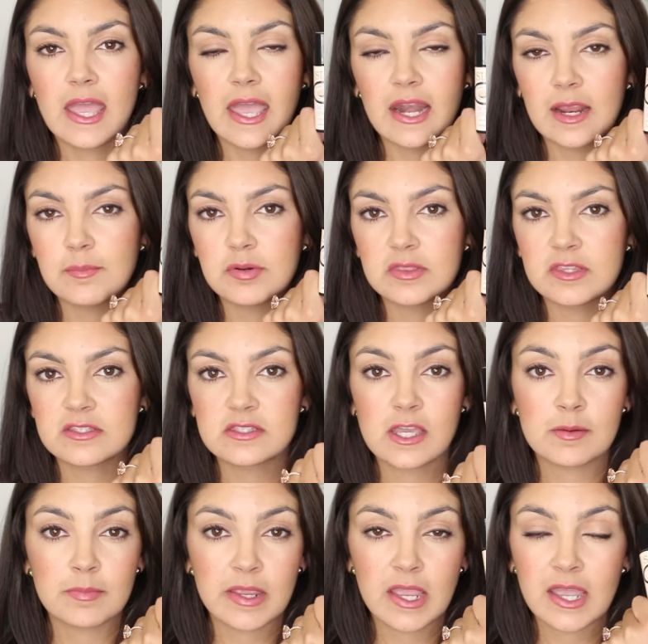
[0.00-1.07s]
And I put this
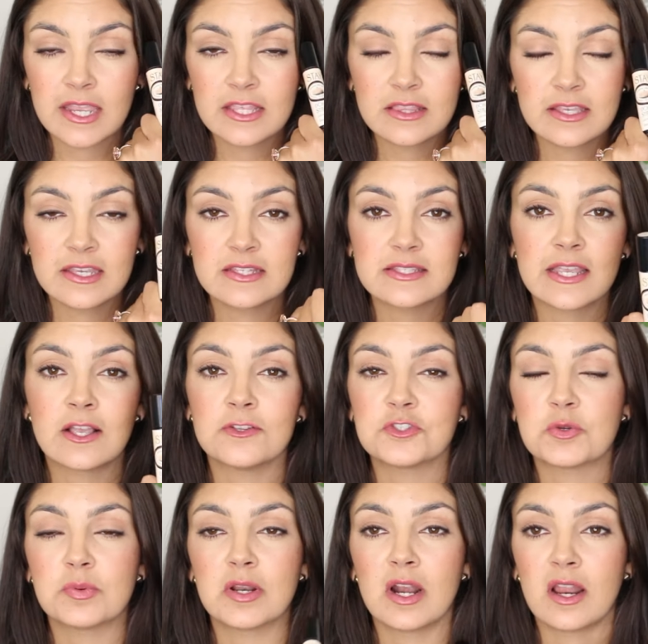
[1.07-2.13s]
on my eyelids. I
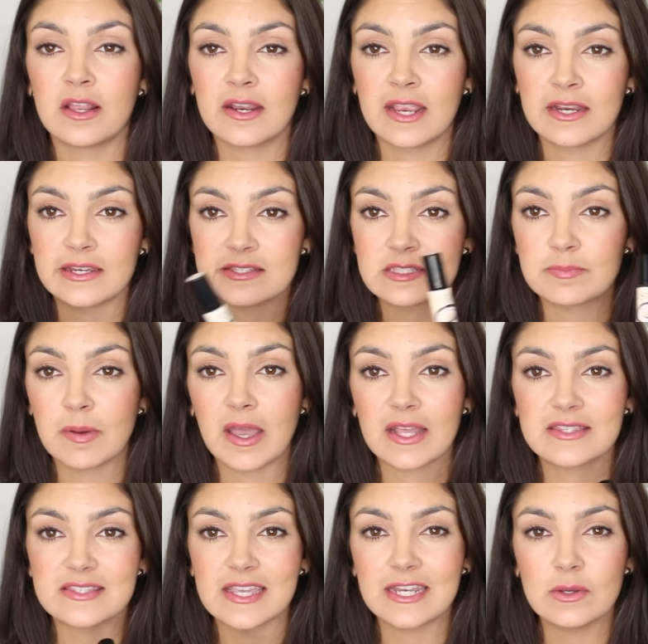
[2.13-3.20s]
also put it on any
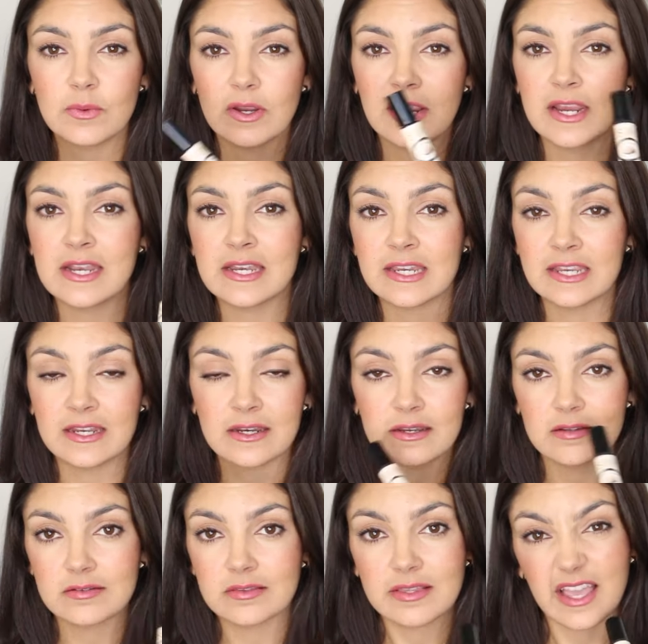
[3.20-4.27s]
spots, anywhere I
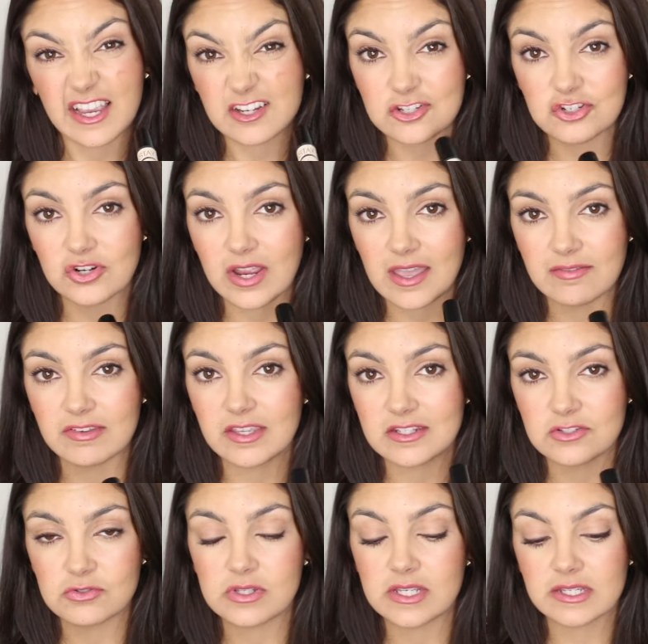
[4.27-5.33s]
need extra
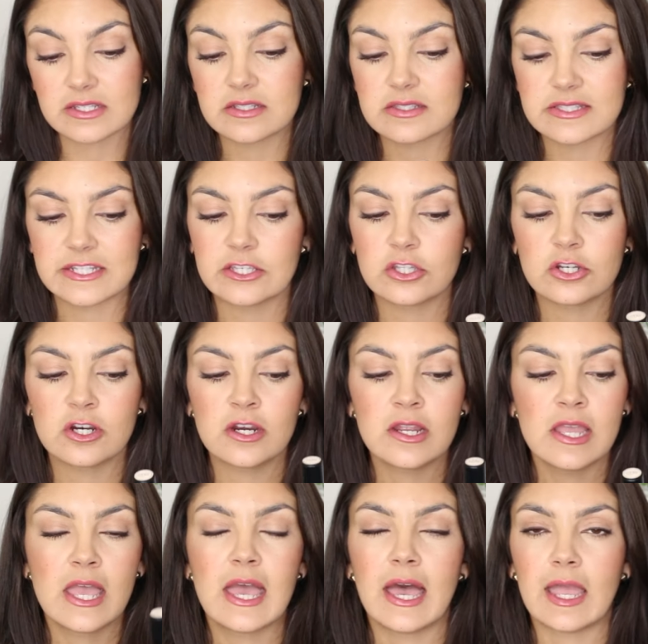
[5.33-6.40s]
heavy duty concealer.
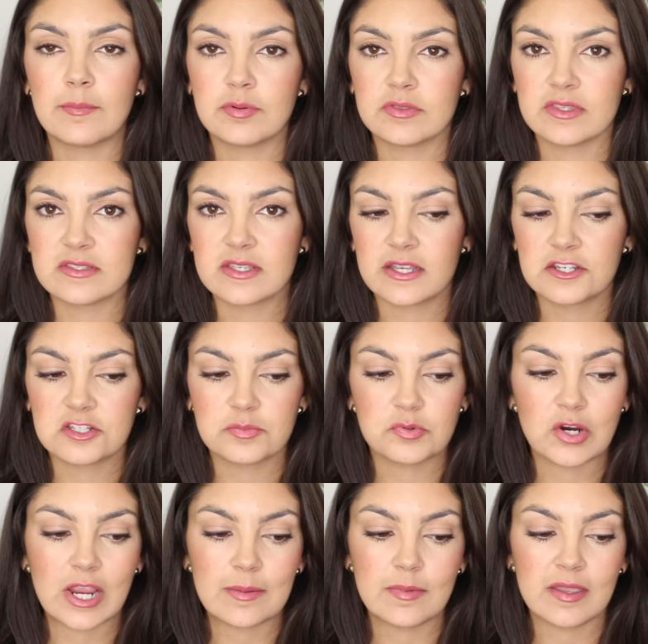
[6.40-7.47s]
I put this on to
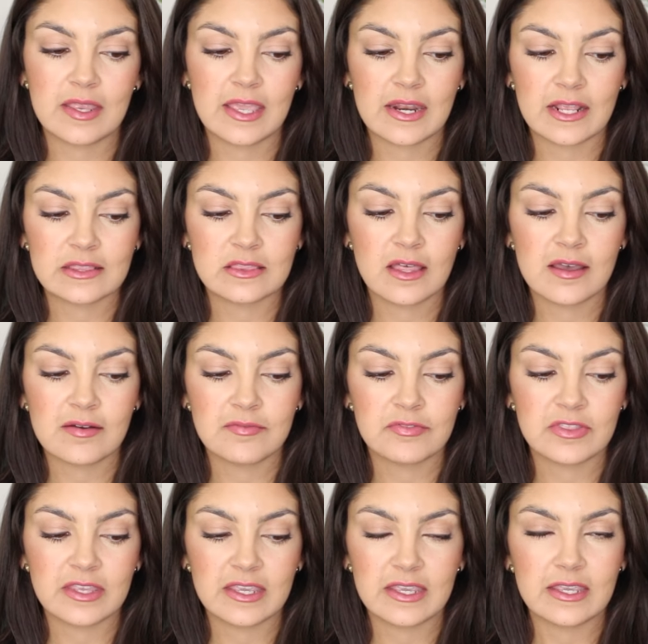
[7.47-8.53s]
prime it. And I
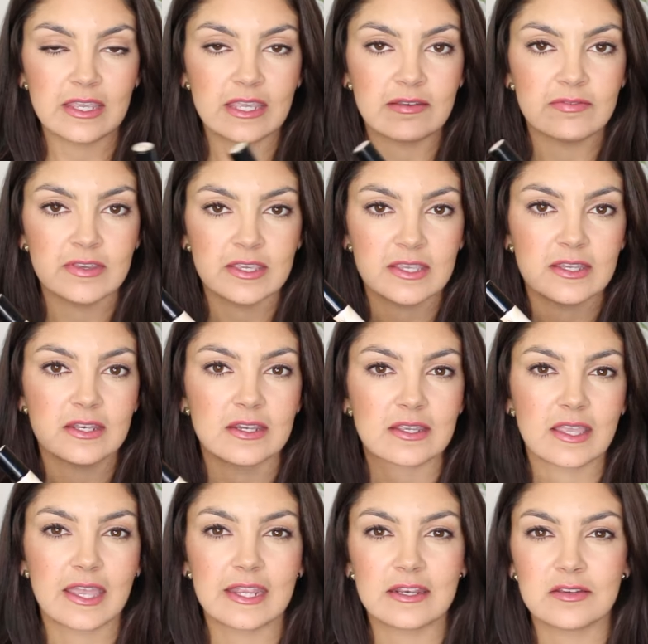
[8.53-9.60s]
love the even
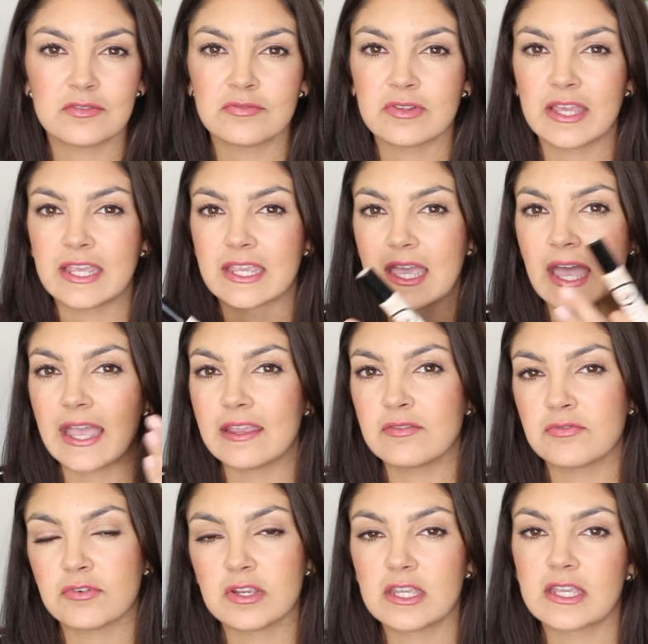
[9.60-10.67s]
kind of like
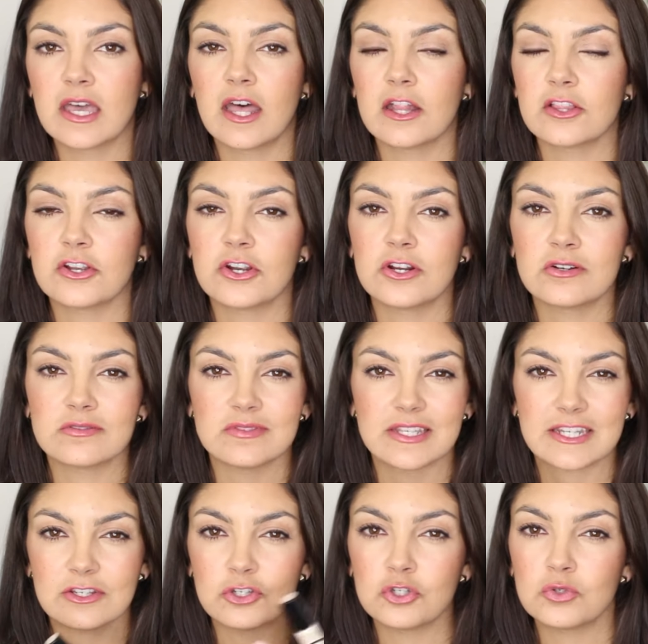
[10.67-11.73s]
ivory color,
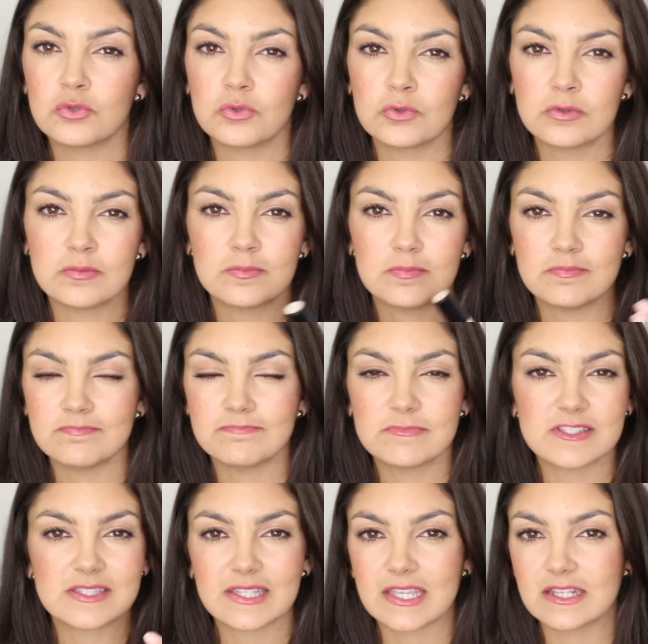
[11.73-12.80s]
like nude
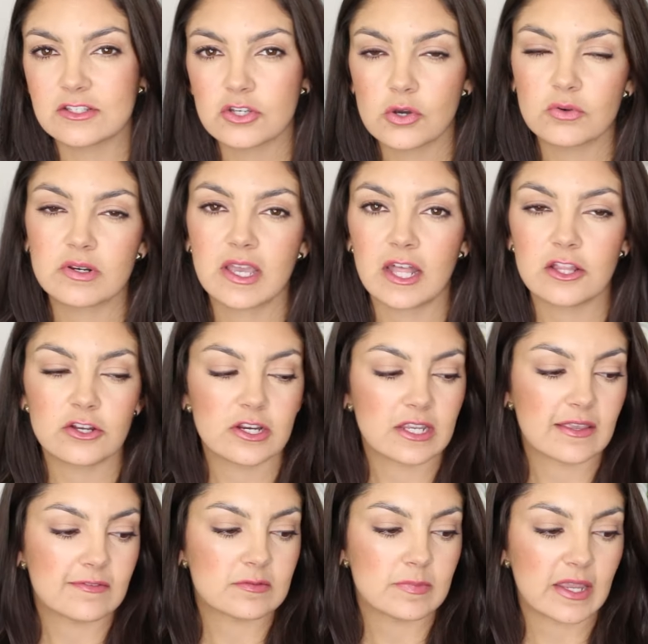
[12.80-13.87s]
skin tone color
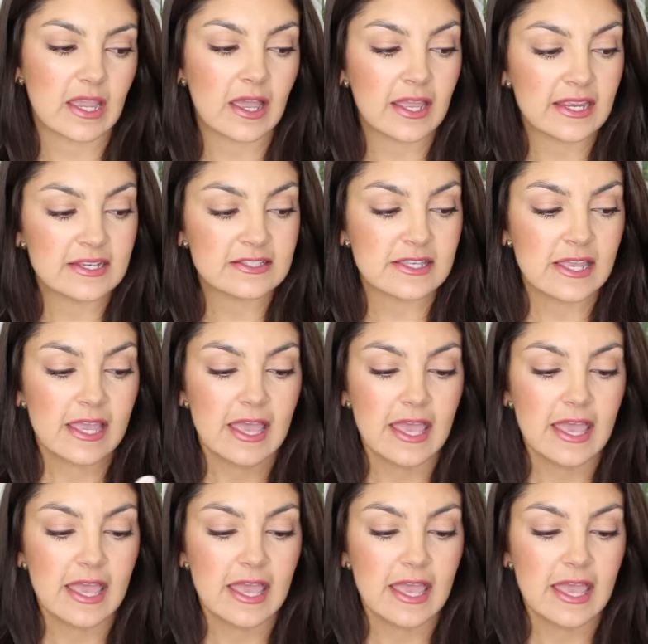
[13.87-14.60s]
it gives my eyes